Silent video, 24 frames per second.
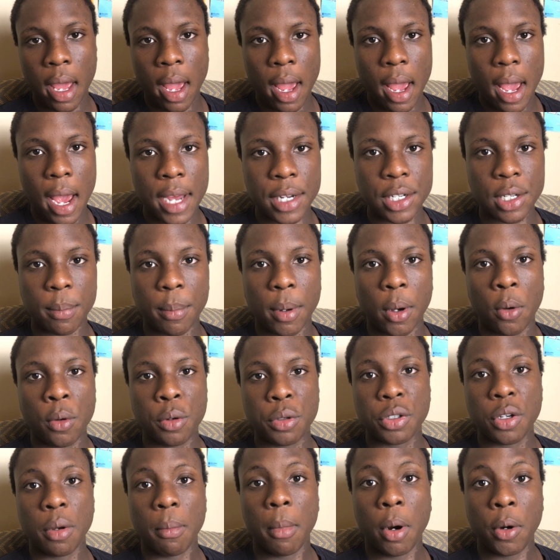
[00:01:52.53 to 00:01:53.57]
as opposed
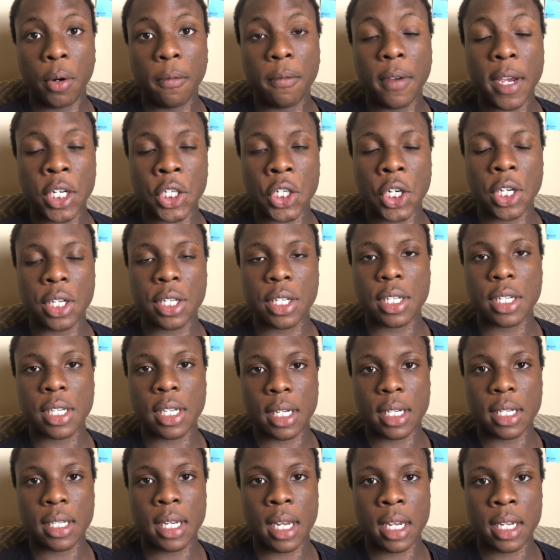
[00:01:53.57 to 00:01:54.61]
to motivation,
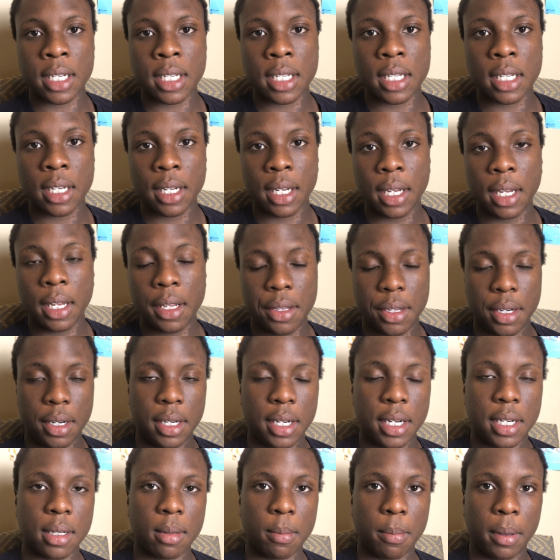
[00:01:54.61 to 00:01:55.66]
success, then
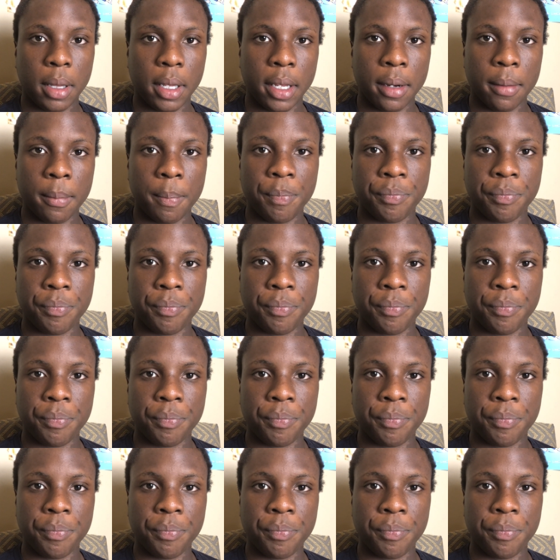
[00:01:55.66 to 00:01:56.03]
discipline.